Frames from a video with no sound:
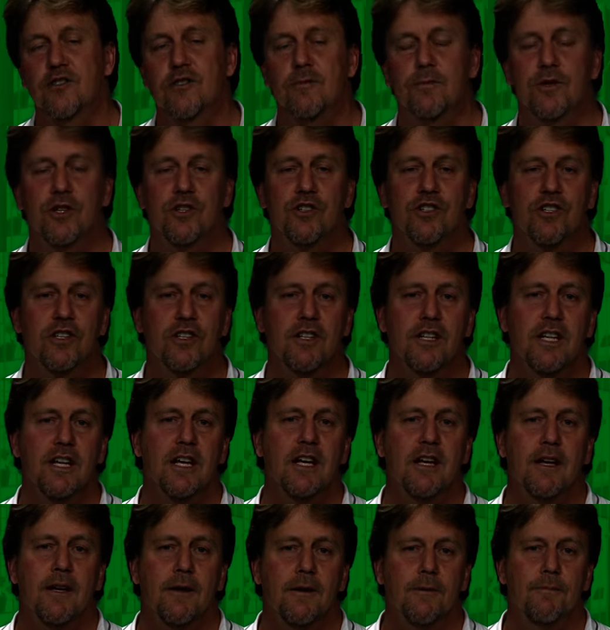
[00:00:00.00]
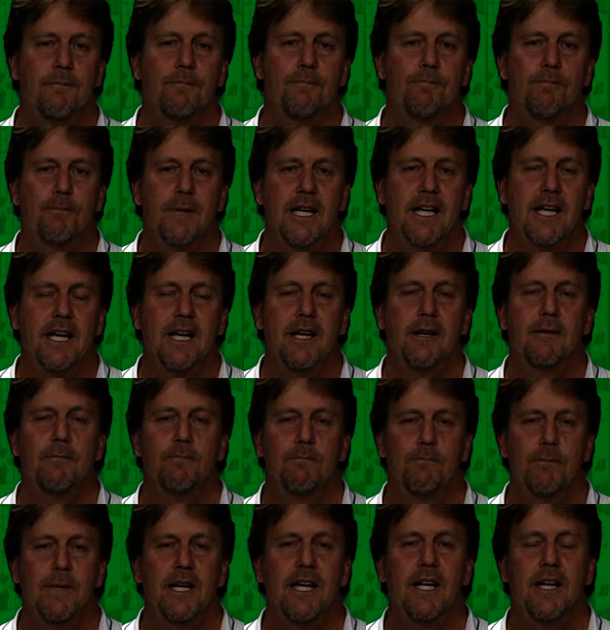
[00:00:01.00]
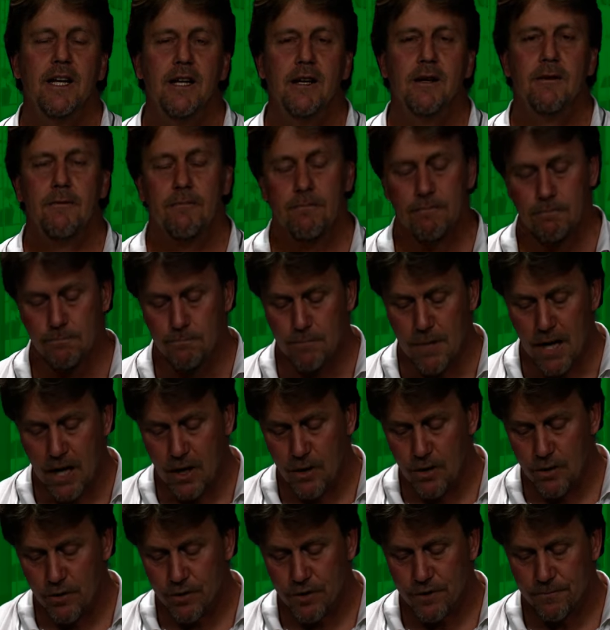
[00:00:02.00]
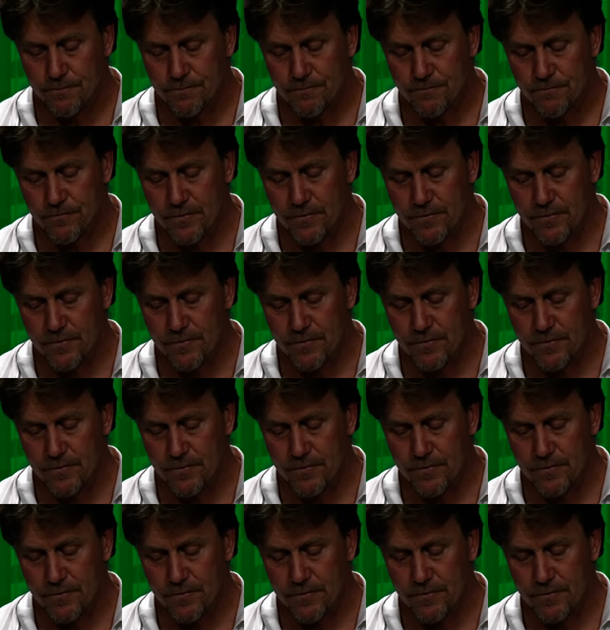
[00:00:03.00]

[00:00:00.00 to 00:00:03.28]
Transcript: distribution, mean, median, mode,